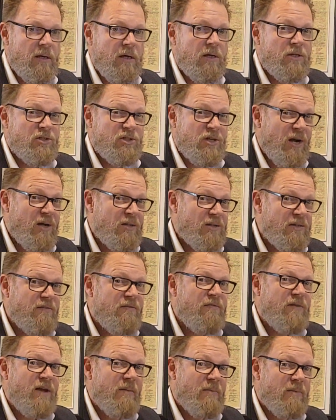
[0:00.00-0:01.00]
Child and
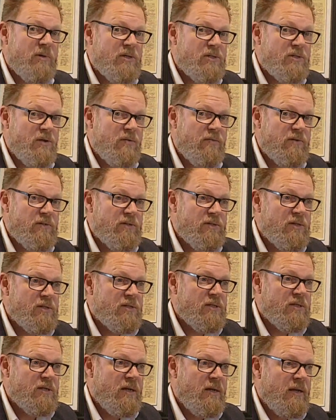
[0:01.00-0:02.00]
Family
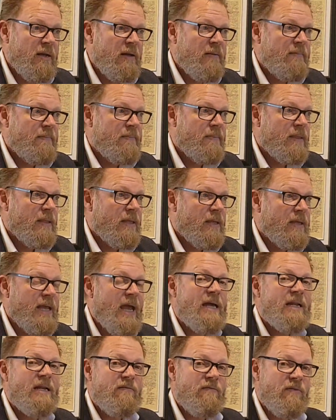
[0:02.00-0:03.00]
Services
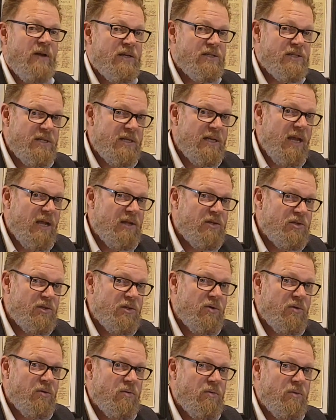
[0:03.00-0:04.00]
can investigate
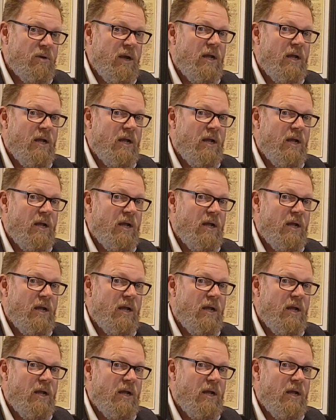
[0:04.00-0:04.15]
you